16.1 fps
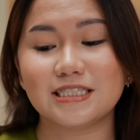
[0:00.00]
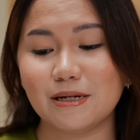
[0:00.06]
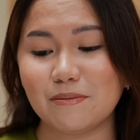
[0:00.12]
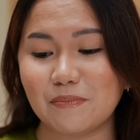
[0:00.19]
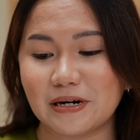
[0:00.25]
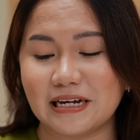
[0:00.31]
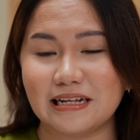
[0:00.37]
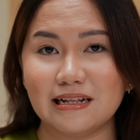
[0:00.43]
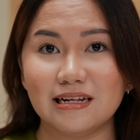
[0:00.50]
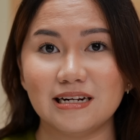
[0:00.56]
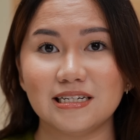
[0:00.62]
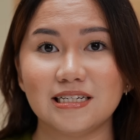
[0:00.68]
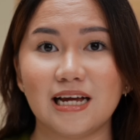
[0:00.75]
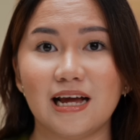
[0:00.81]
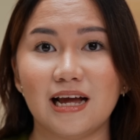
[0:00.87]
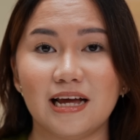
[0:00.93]
syempre, hindi na
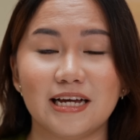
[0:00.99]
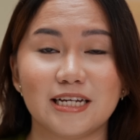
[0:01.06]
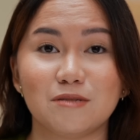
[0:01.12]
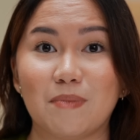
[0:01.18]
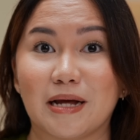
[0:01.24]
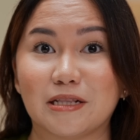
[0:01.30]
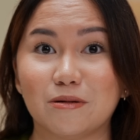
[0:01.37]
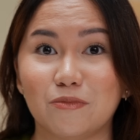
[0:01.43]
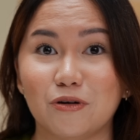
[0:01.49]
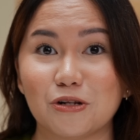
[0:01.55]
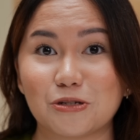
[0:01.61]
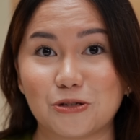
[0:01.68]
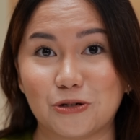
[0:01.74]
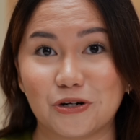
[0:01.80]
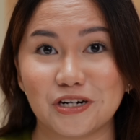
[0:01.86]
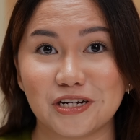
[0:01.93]
siya expandable
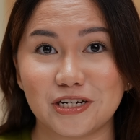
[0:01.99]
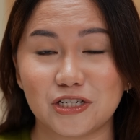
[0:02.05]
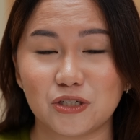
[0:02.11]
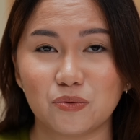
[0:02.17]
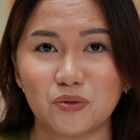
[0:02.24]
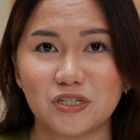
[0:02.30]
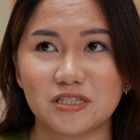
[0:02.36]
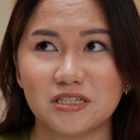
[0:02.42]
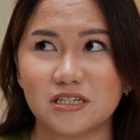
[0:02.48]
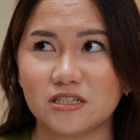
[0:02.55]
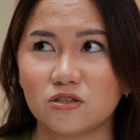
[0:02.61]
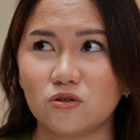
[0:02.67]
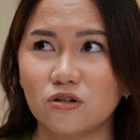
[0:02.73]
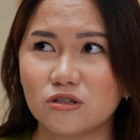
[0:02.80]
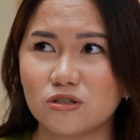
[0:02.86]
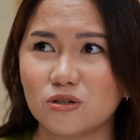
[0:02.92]
storage, which is
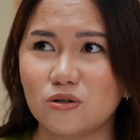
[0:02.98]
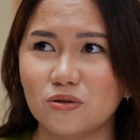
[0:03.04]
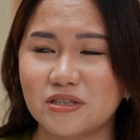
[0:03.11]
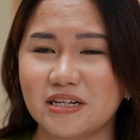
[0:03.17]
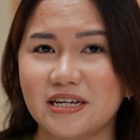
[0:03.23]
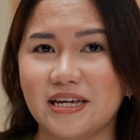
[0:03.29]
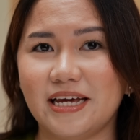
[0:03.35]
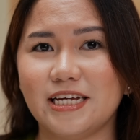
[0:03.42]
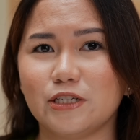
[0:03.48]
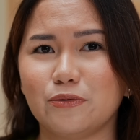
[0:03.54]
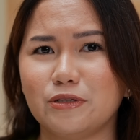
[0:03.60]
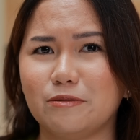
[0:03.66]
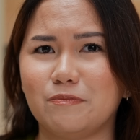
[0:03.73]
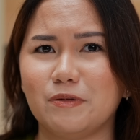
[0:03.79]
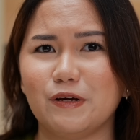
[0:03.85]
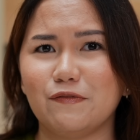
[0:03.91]
also the case with
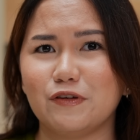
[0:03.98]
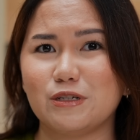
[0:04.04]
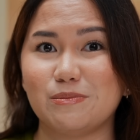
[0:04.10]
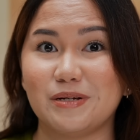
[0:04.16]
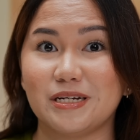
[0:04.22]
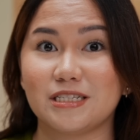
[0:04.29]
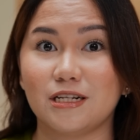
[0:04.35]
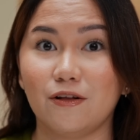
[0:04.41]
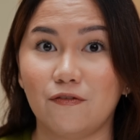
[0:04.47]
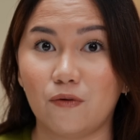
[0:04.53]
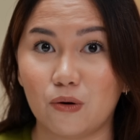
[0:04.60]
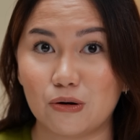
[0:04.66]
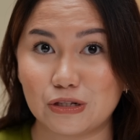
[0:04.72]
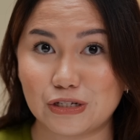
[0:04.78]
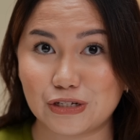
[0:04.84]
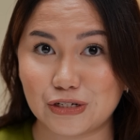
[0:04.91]
the previous Pixel
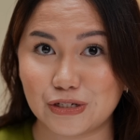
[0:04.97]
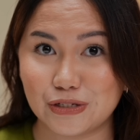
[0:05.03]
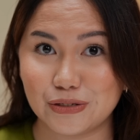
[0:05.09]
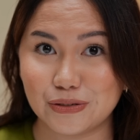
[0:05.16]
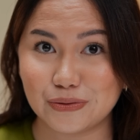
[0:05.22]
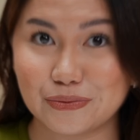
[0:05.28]
phones.